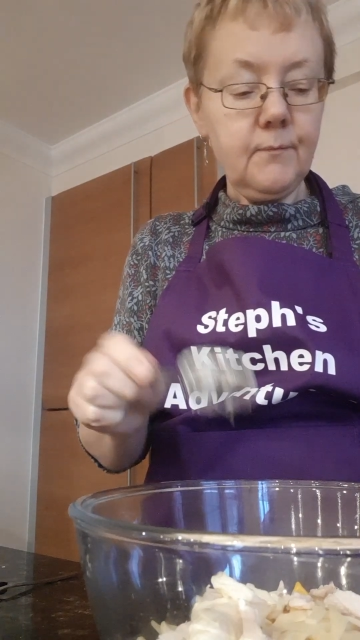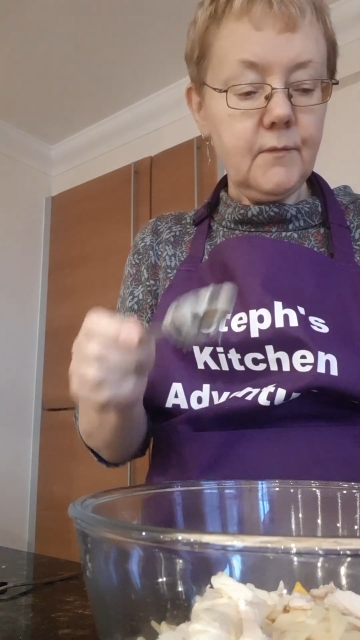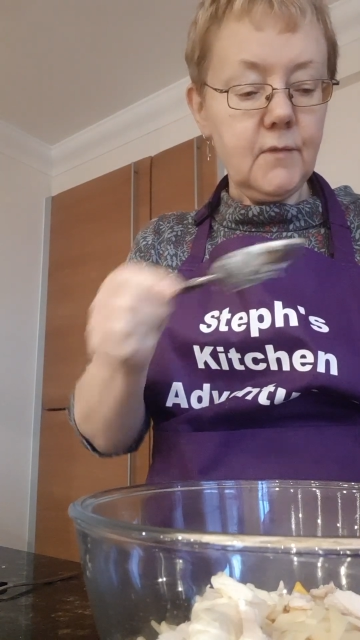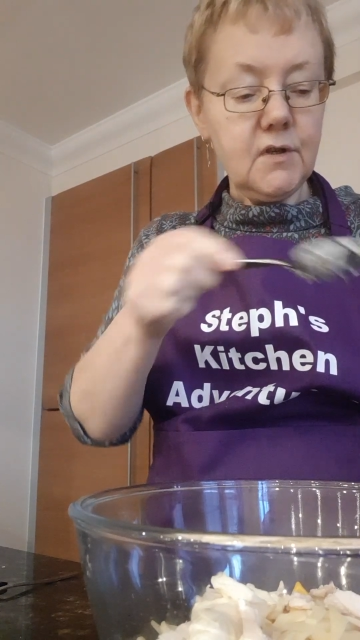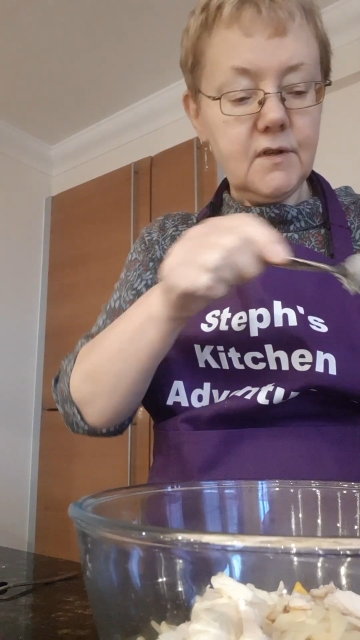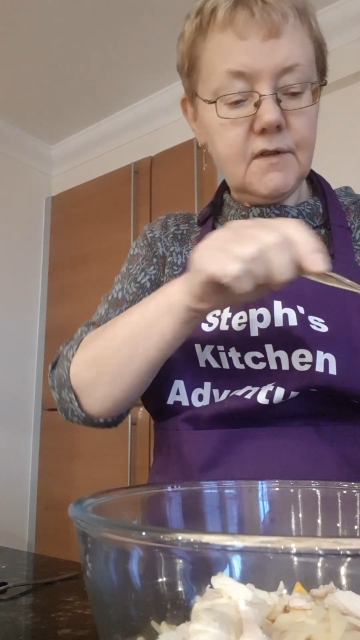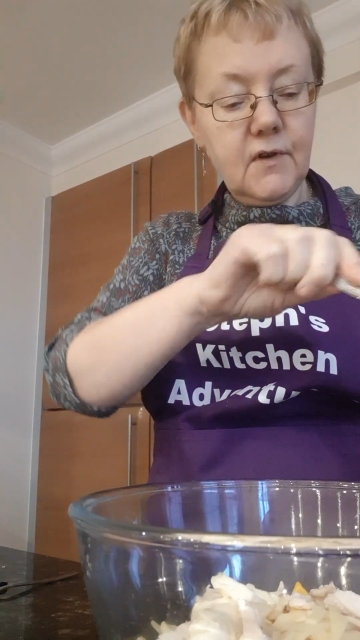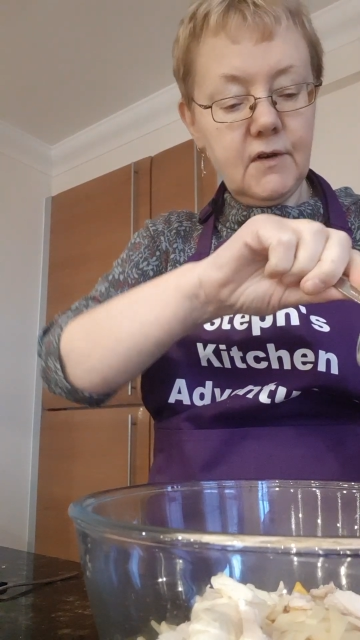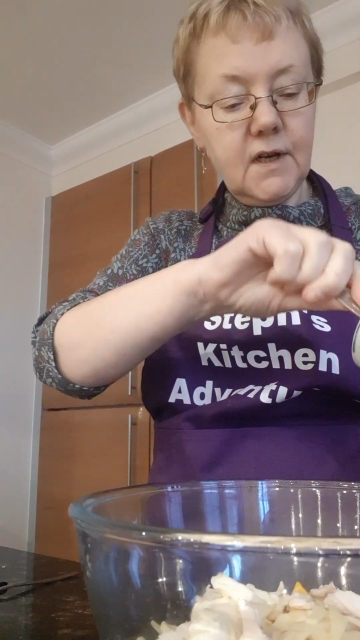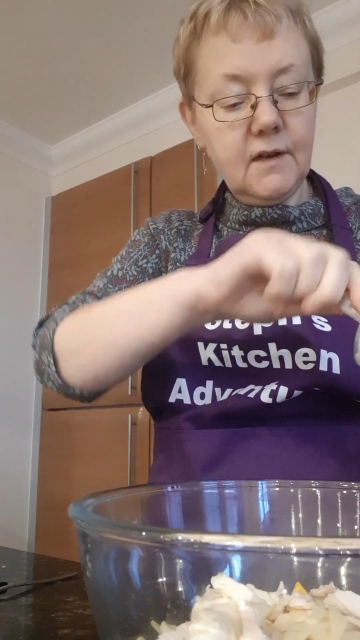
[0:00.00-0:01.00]
which is
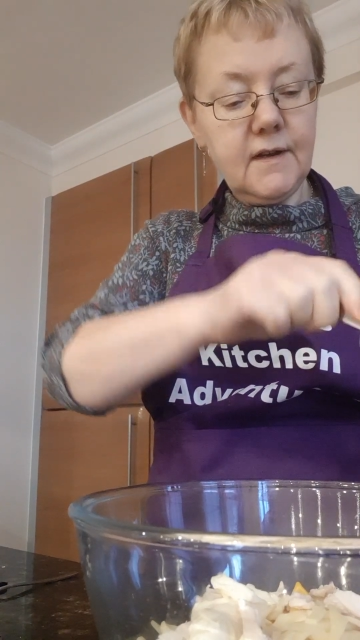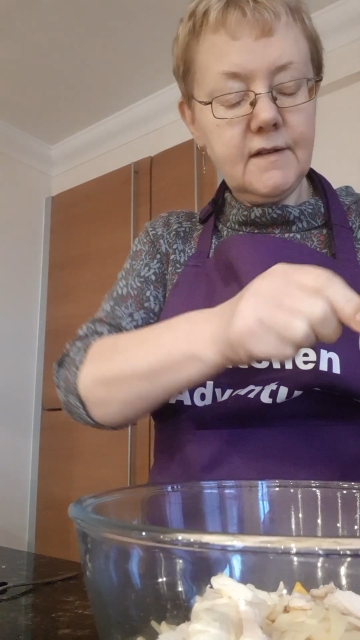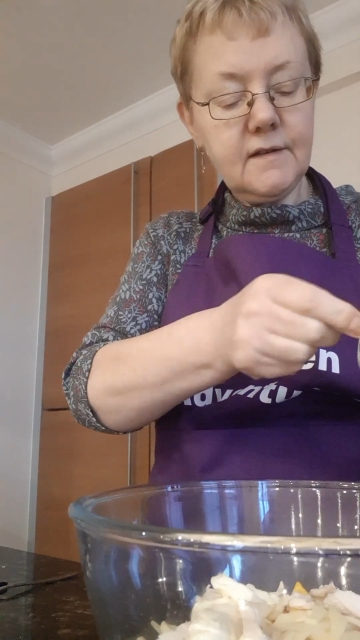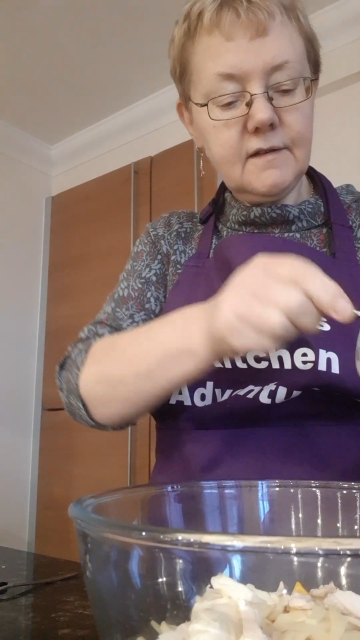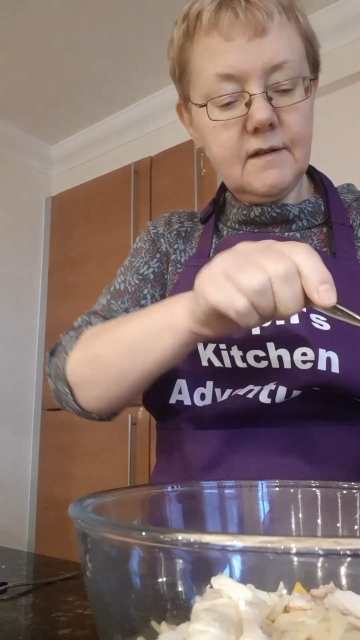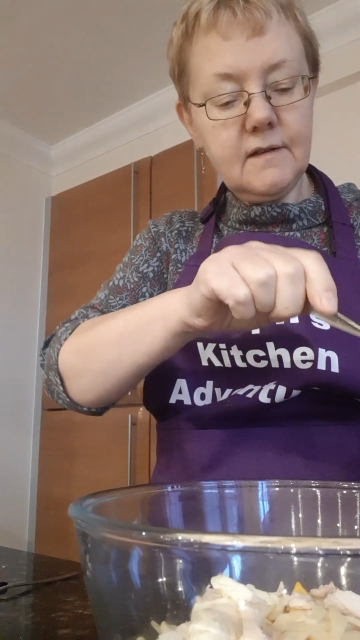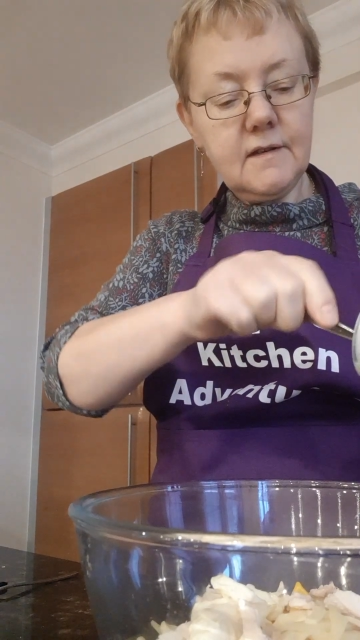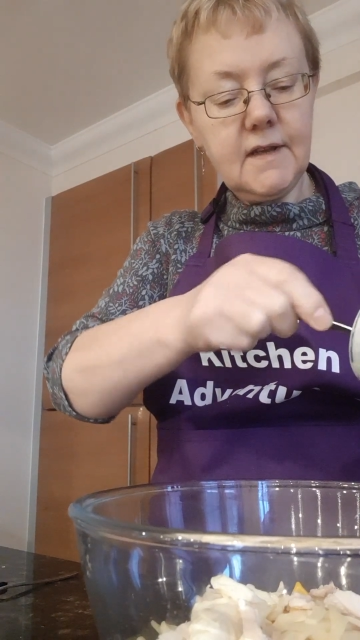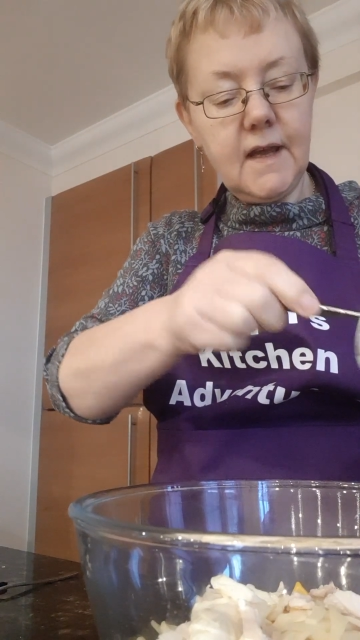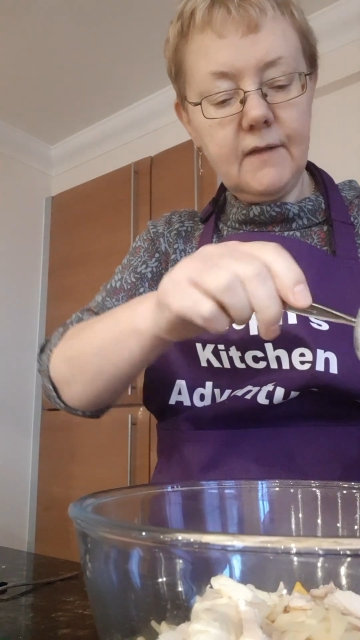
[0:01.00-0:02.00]
very nice
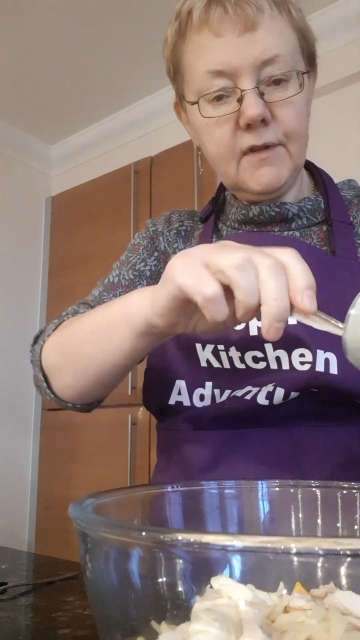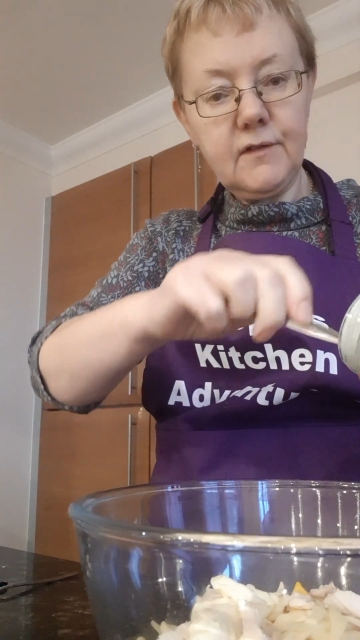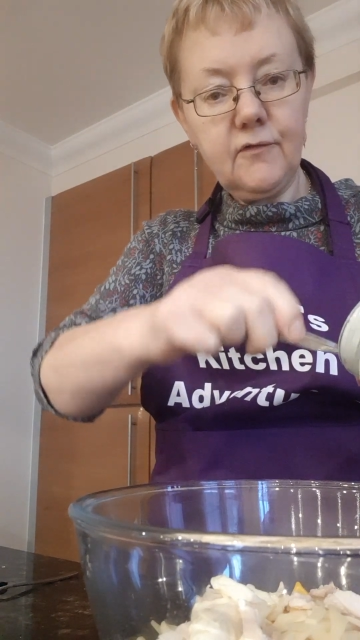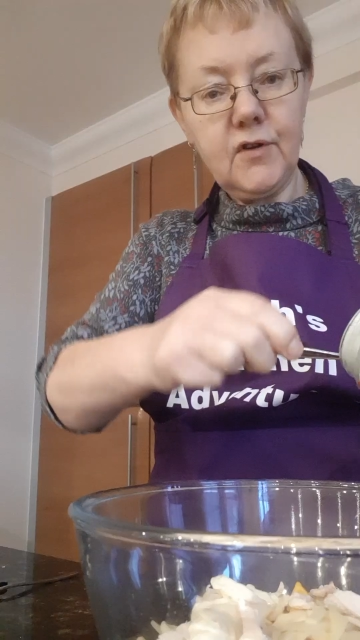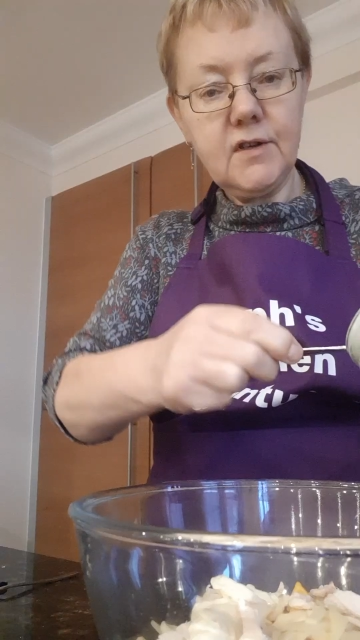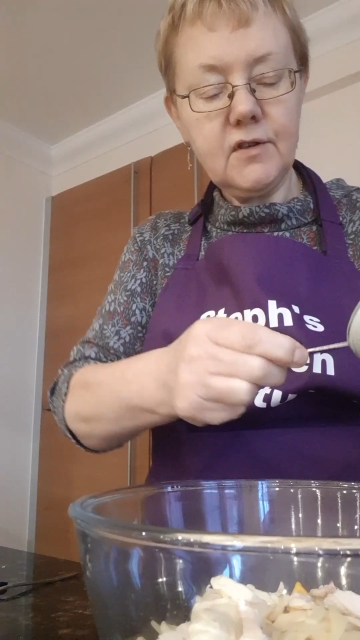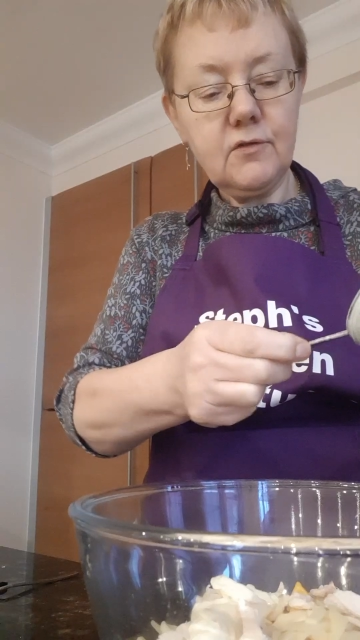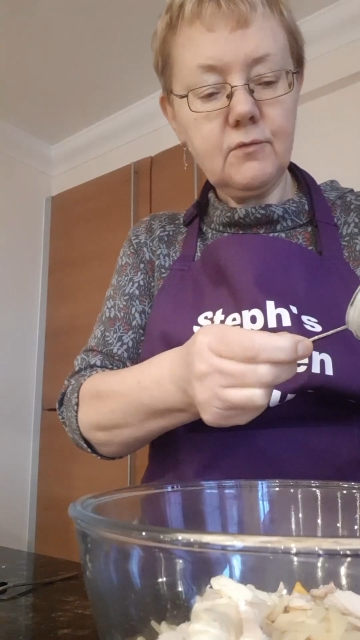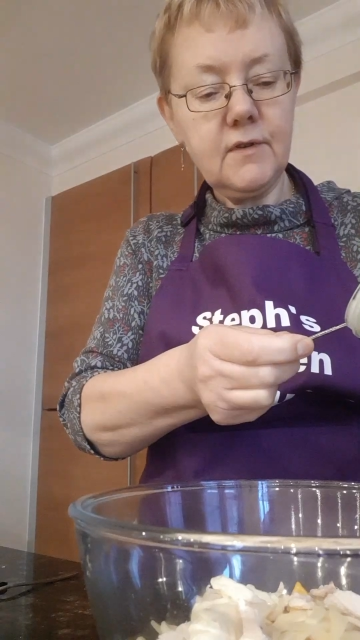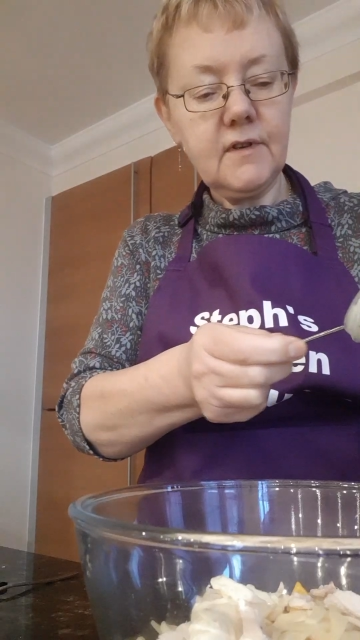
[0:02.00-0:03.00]
to have in the fridge.
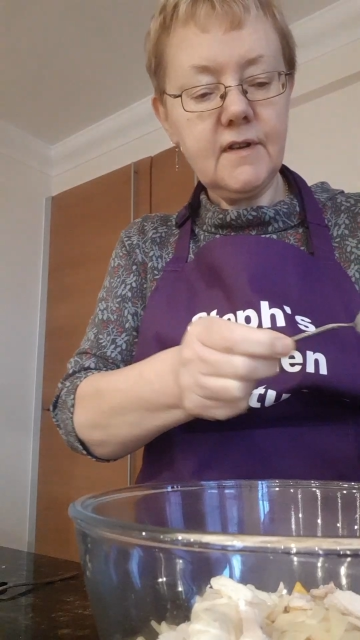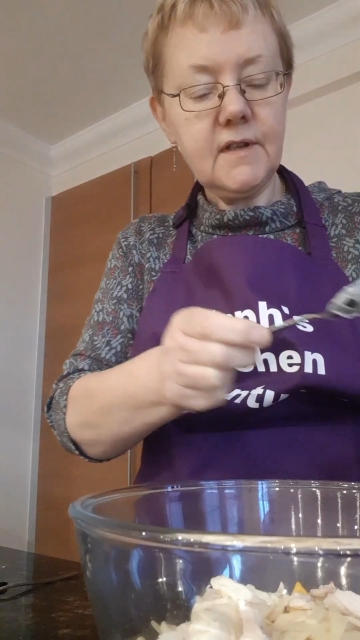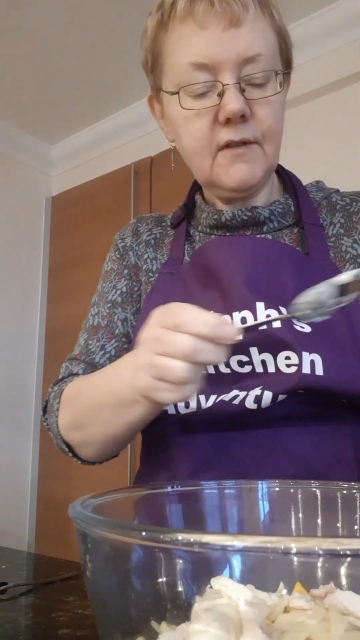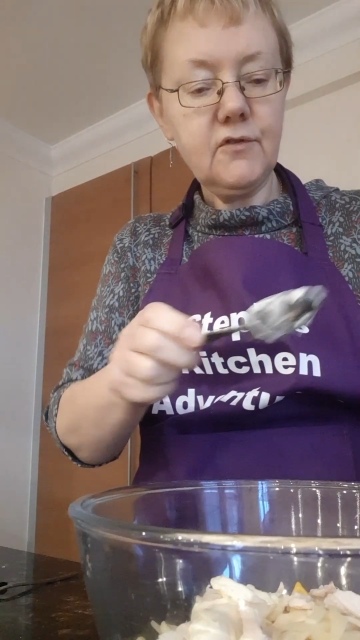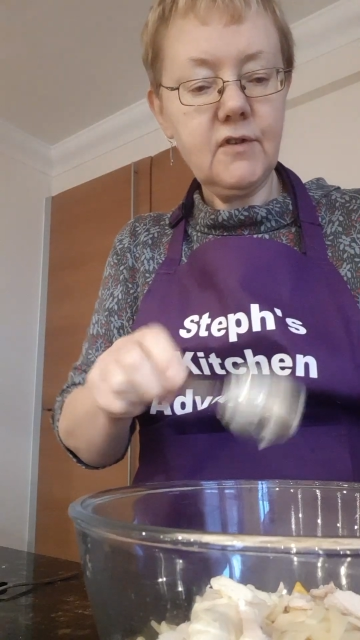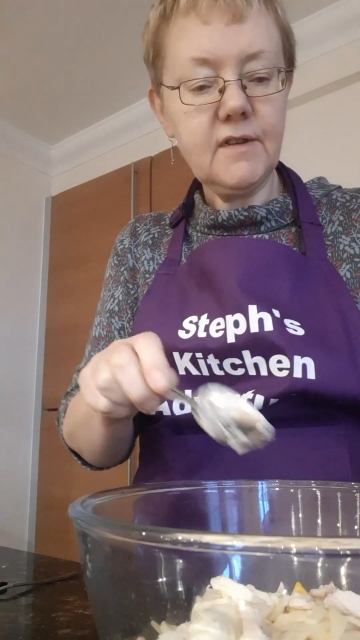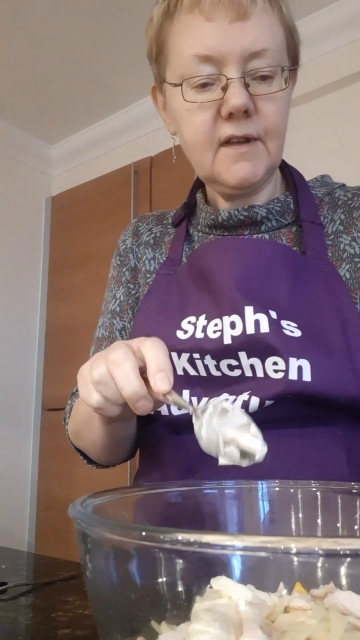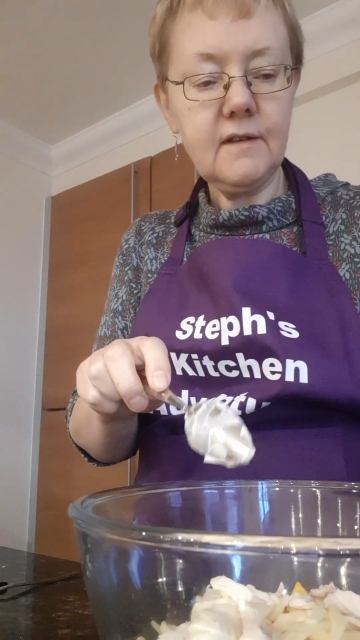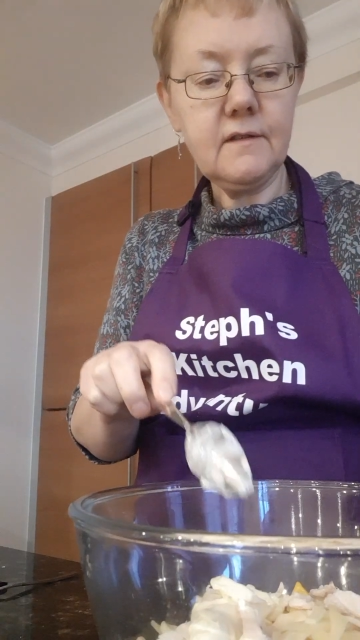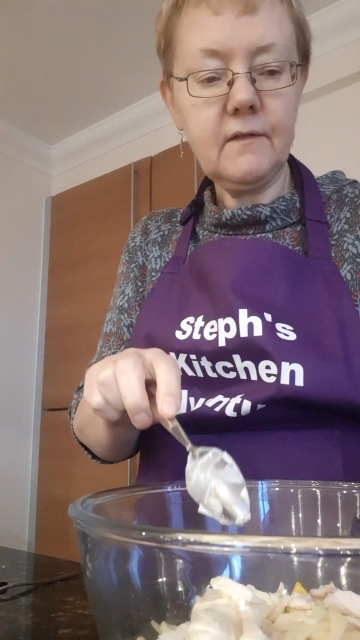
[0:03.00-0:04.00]
It's always nice to have
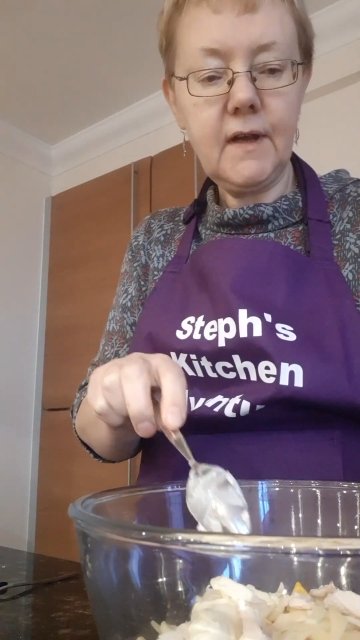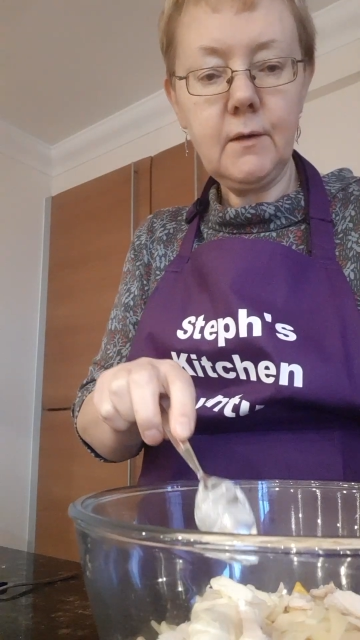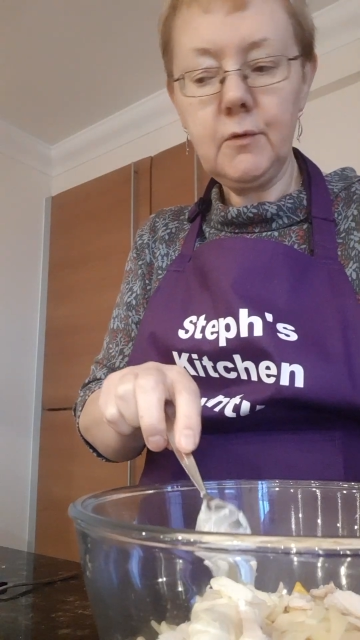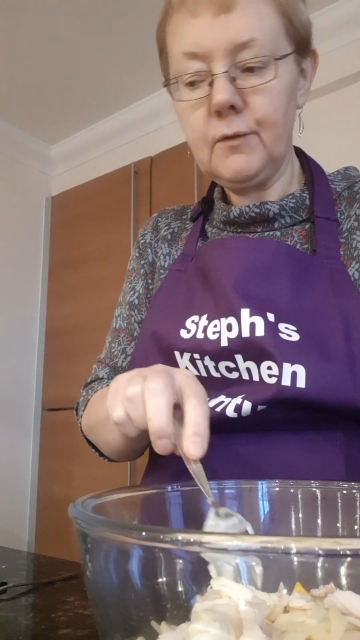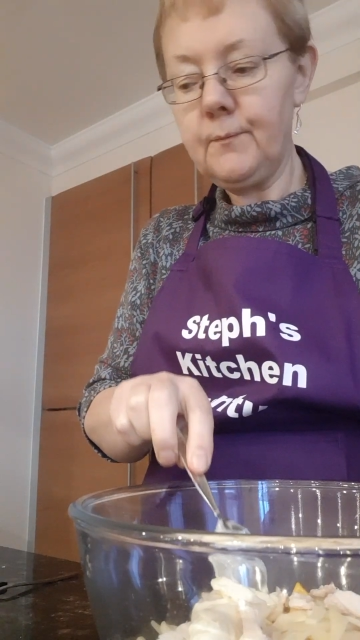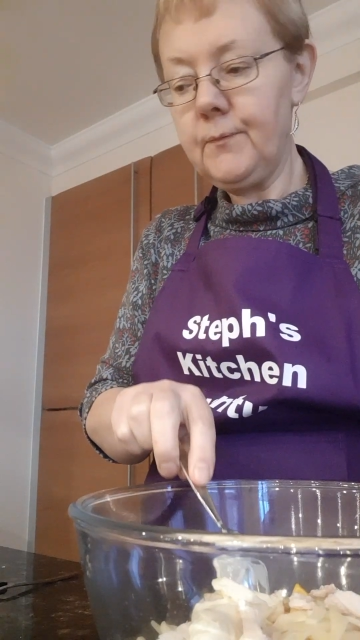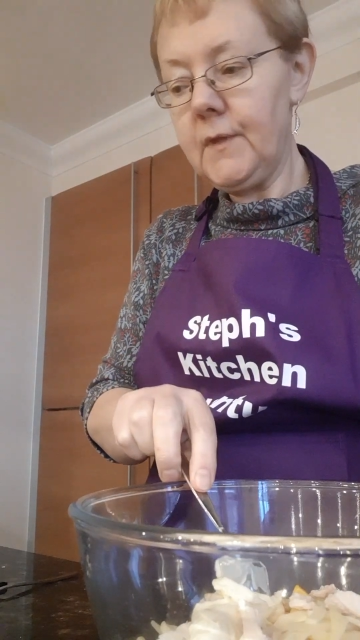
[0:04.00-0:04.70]
dressings available.